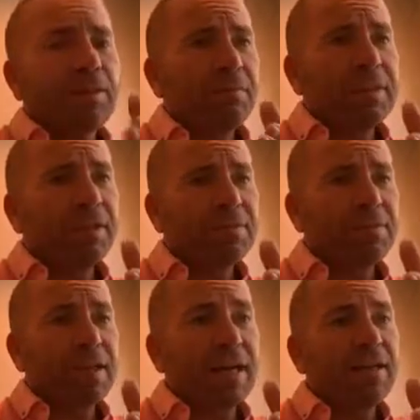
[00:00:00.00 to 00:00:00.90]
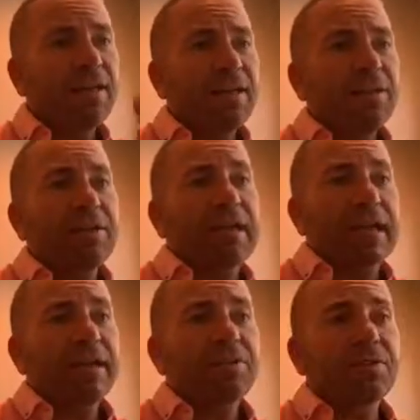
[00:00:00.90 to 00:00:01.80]
because of that, you got
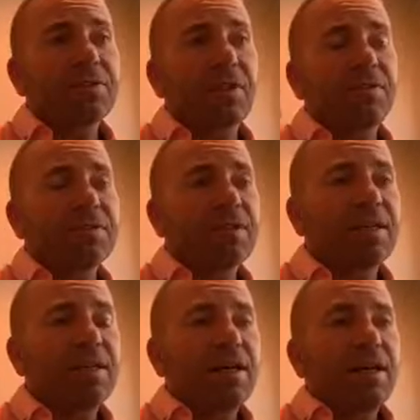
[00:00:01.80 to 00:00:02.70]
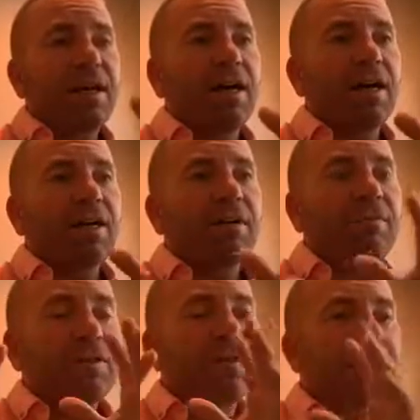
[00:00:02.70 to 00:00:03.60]
to ask yourself, is that,
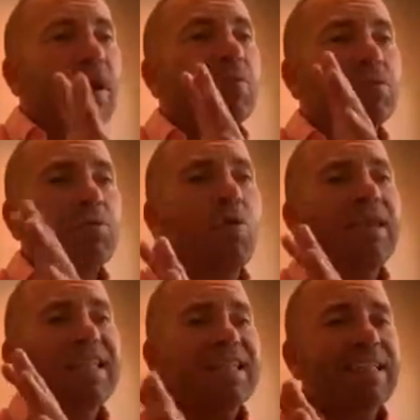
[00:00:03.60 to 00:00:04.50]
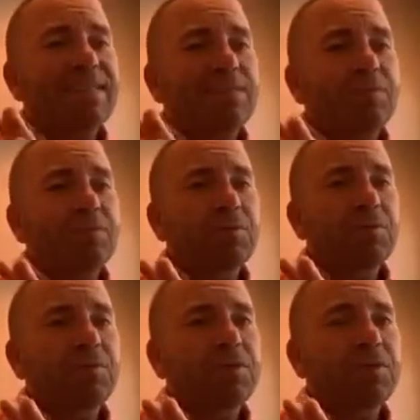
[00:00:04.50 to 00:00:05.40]
that was one easy to
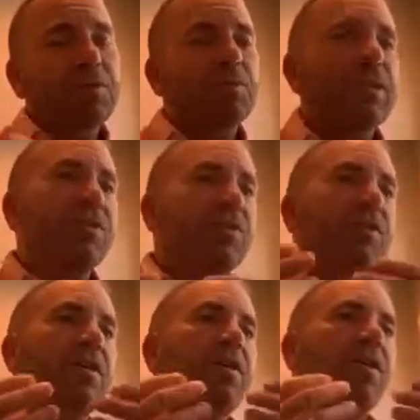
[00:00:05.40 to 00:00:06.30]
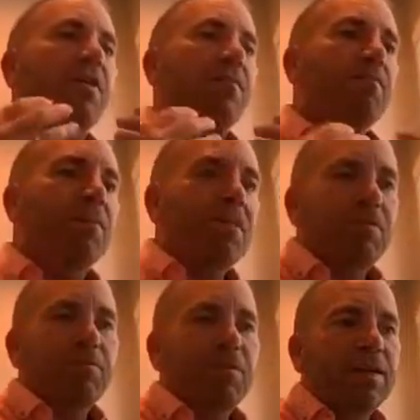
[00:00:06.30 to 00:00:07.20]
prove situation. the
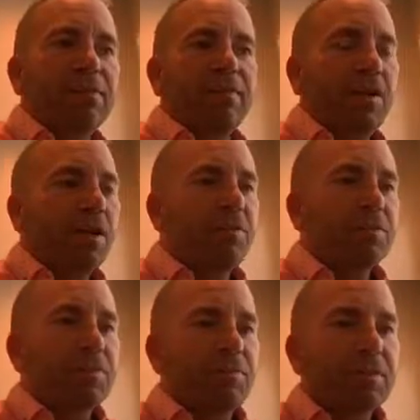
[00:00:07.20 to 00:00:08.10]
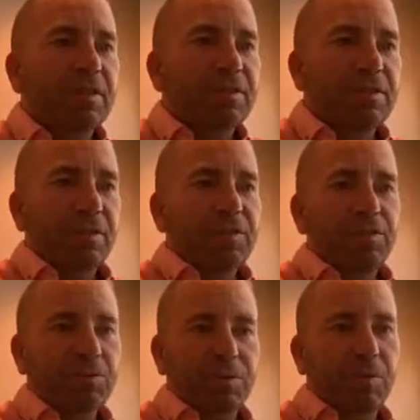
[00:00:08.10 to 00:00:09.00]
rest of the hundreds of millions of us
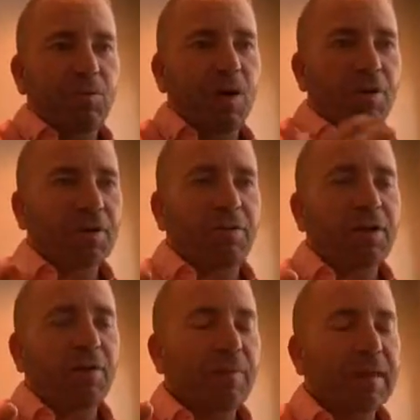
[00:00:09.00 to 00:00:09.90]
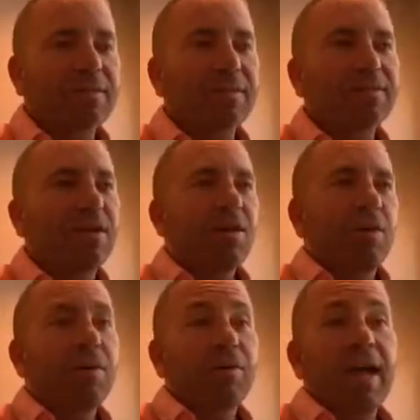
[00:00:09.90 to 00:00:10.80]
who drink water on a regular basis,
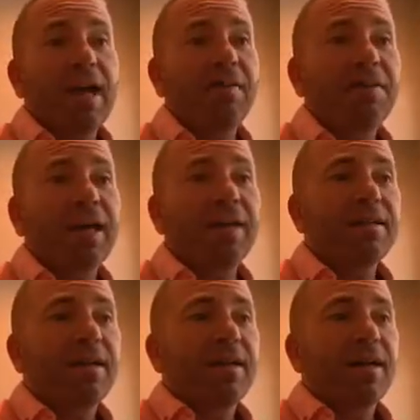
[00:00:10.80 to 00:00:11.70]
we don't have that